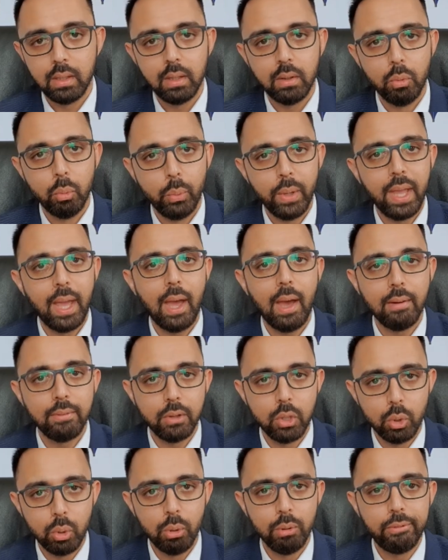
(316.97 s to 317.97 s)
we have
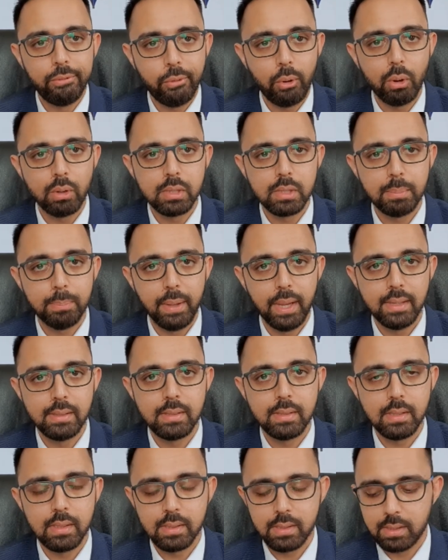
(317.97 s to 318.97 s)
a no-fault
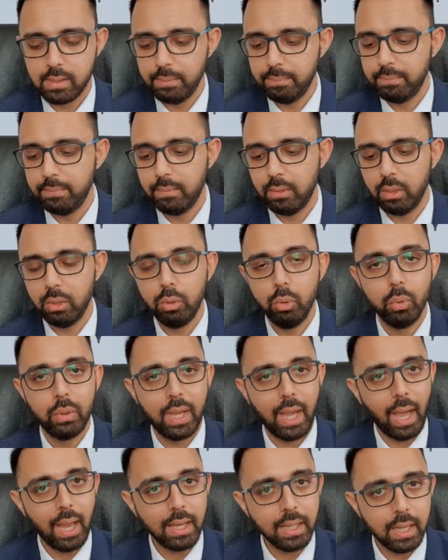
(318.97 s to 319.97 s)
based system. You
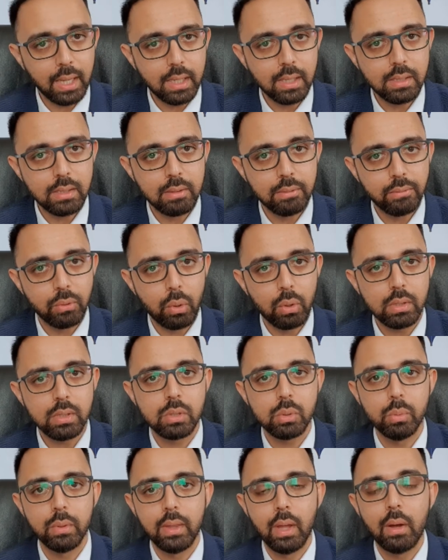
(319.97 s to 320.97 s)
can get a
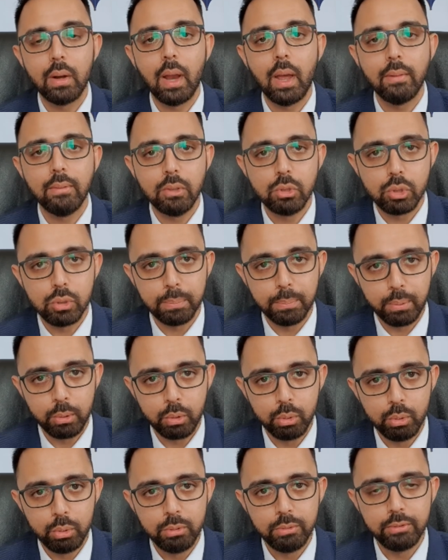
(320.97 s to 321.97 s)
divorce without having to
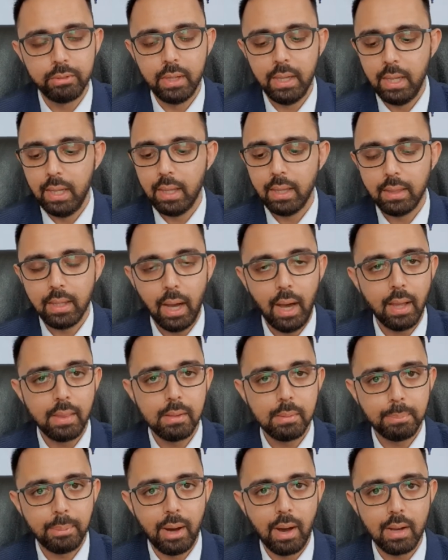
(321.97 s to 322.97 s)
prove the
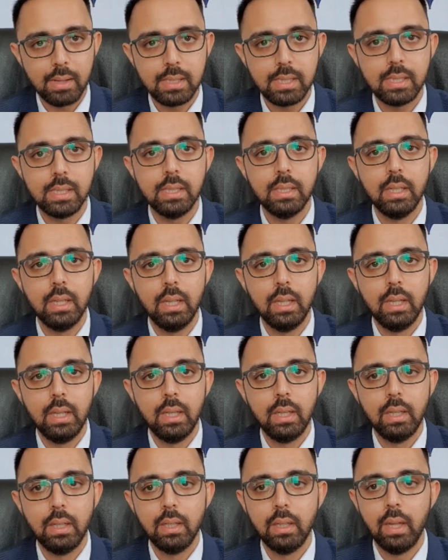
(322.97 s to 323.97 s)
other party
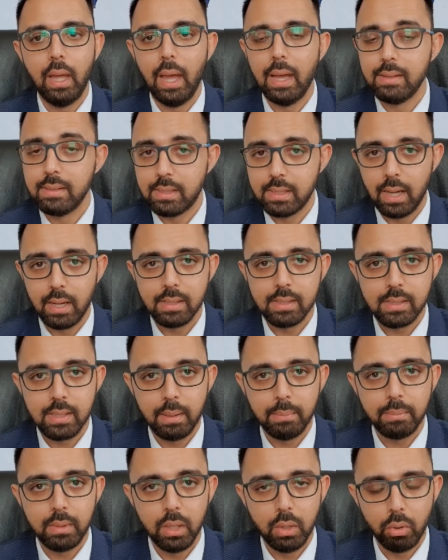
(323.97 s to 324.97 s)
has done
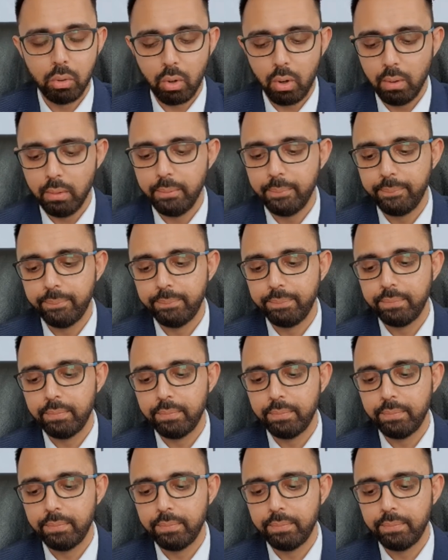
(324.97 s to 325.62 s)
something wrong.